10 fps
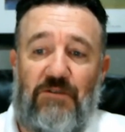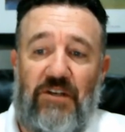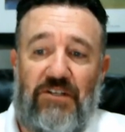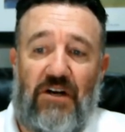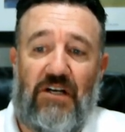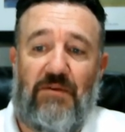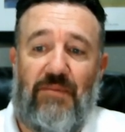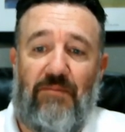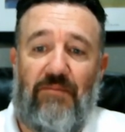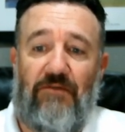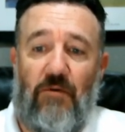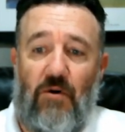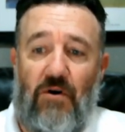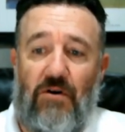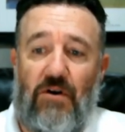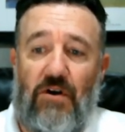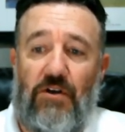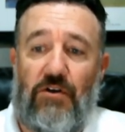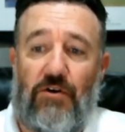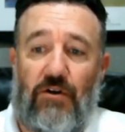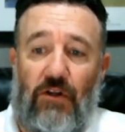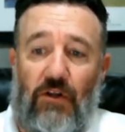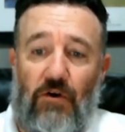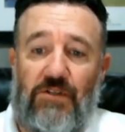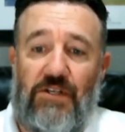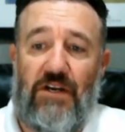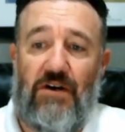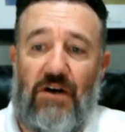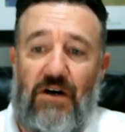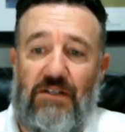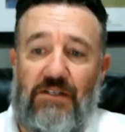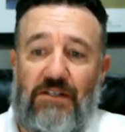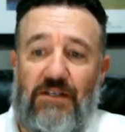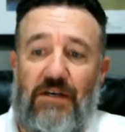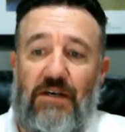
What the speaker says: we talked about before, your closing cost